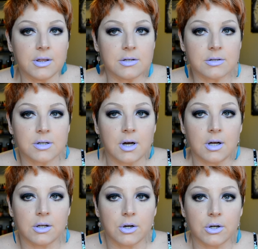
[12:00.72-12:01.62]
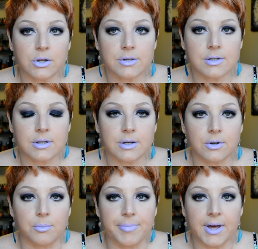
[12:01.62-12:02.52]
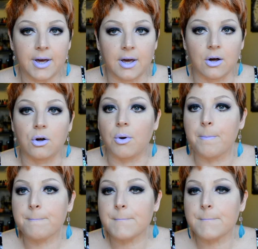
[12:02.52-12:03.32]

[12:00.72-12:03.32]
this color. It looks a little pale.